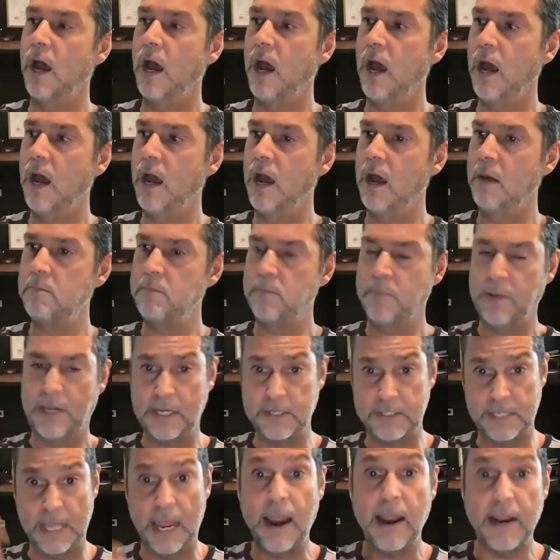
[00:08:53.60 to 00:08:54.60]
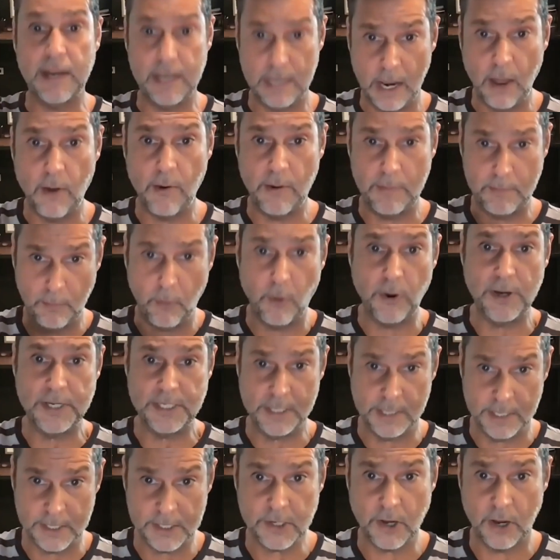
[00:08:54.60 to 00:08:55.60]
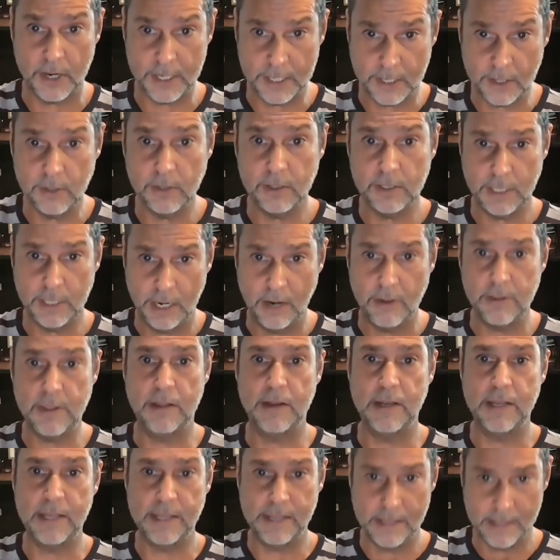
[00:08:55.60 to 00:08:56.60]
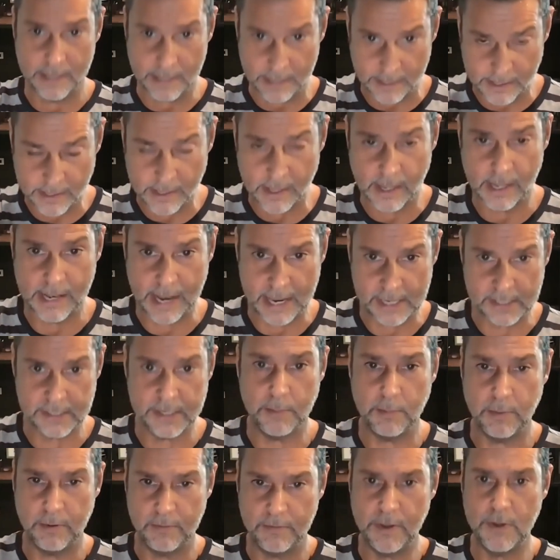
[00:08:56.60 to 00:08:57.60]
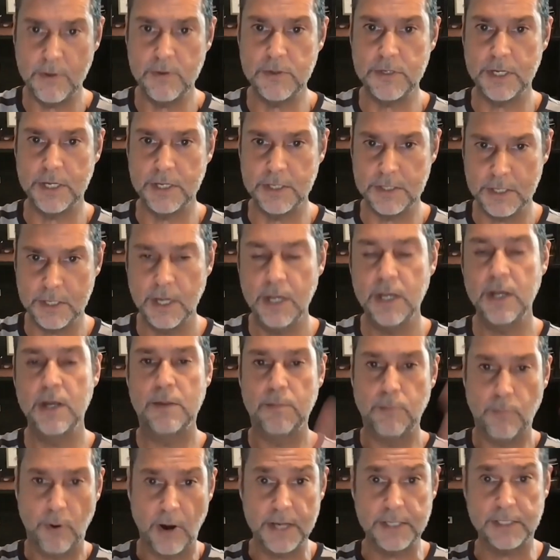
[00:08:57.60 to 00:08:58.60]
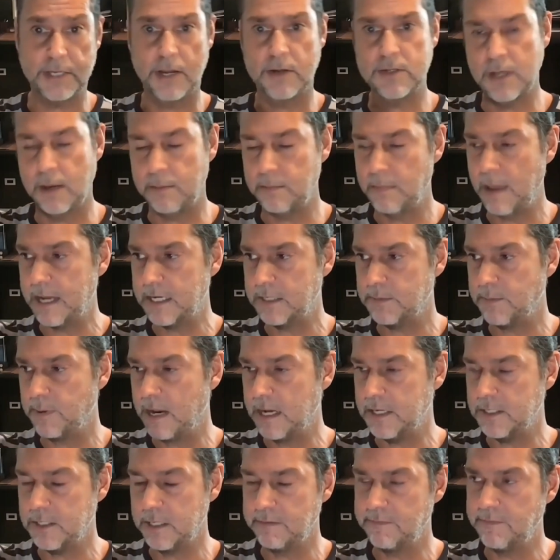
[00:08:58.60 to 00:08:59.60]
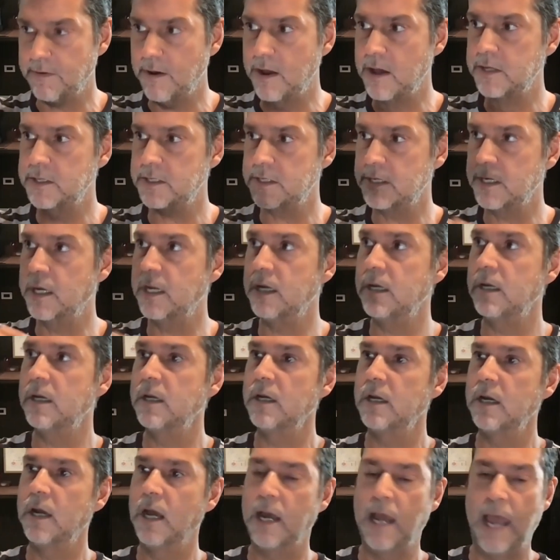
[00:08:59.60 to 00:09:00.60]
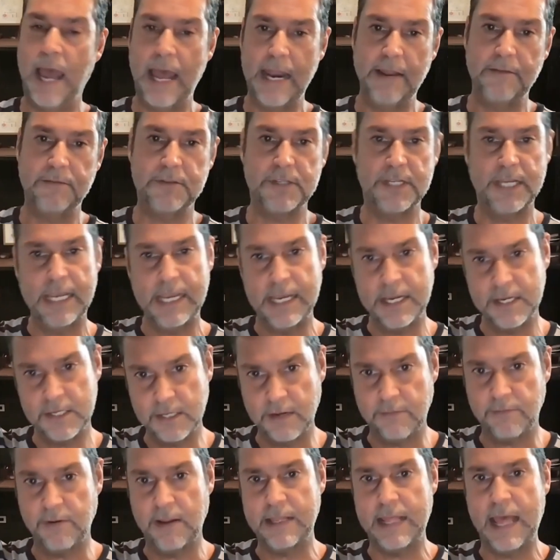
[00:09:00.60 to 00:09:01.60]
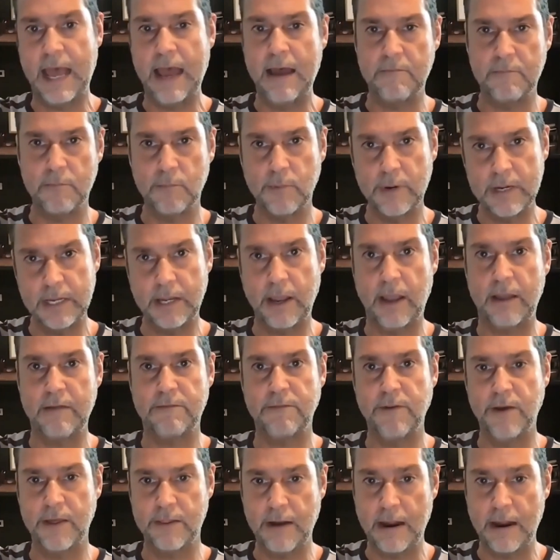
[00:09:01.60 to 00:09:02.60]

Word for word: um, because they're at lower point in the cycle. You know that less number of users, price goes up exponentially faster. NFT stuff like that when you're going further